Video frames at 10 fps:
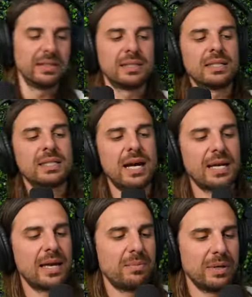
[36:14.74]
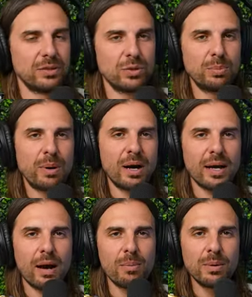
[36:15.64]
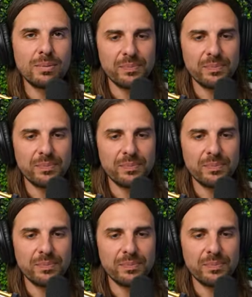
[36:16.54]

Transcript: This guy gave me a Tupac album.